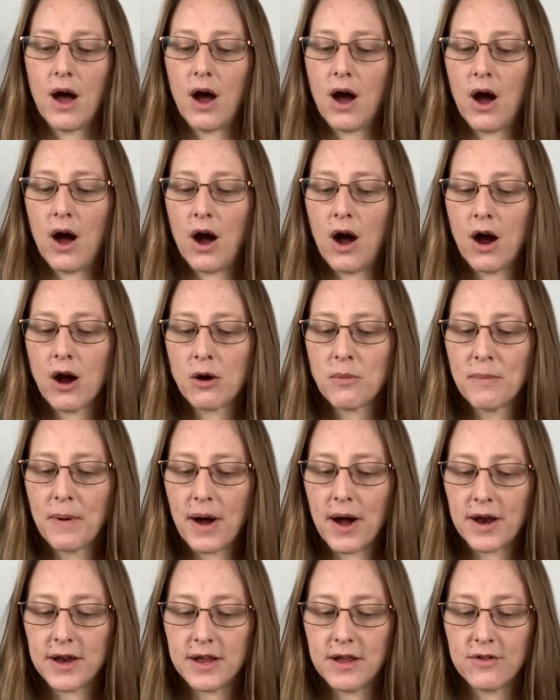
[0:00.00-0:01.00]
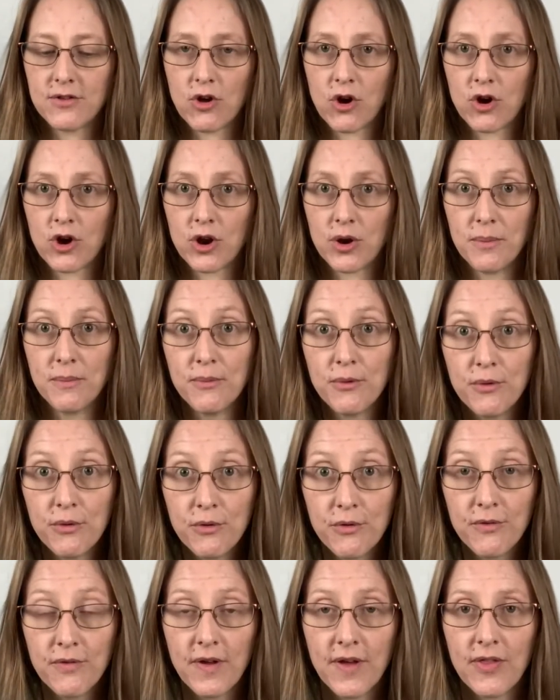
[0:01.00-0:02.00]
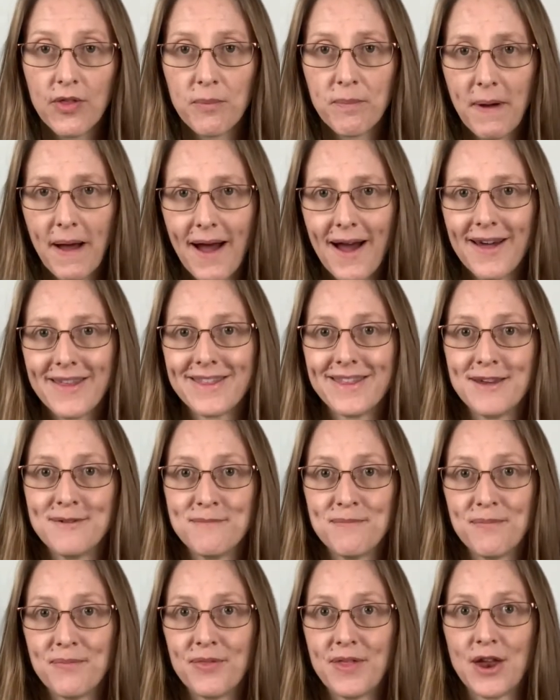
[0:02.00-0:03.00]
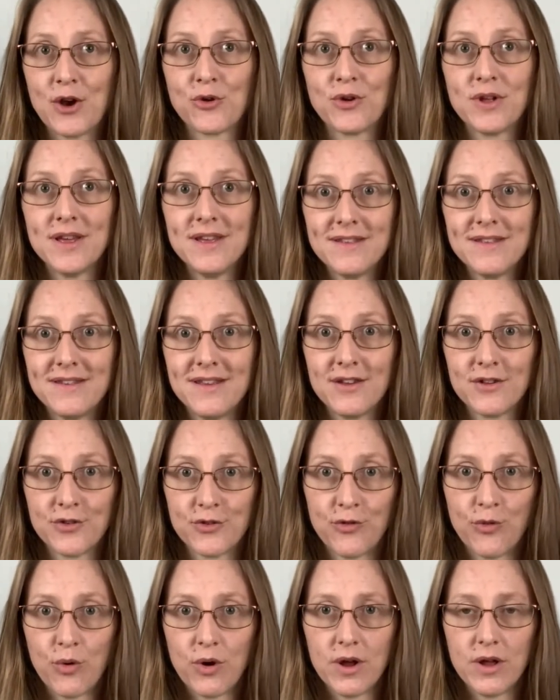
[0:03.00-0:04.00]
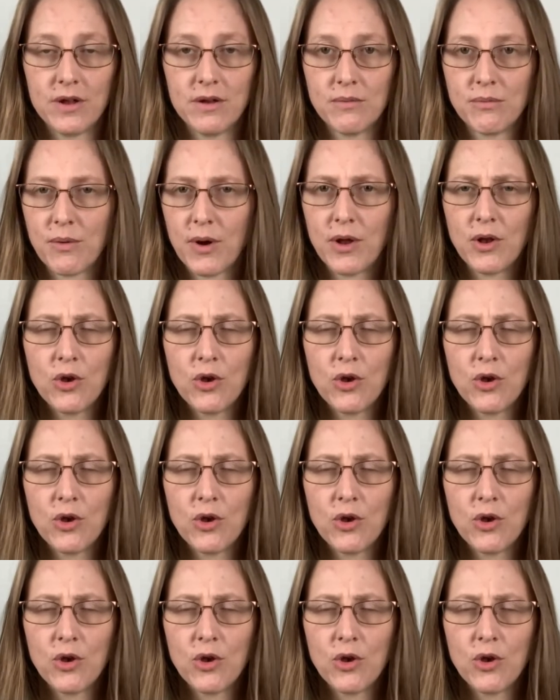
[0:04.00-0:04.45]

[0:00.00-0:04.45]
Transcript: Our bodies are going to move in the path that are easiest for it, right?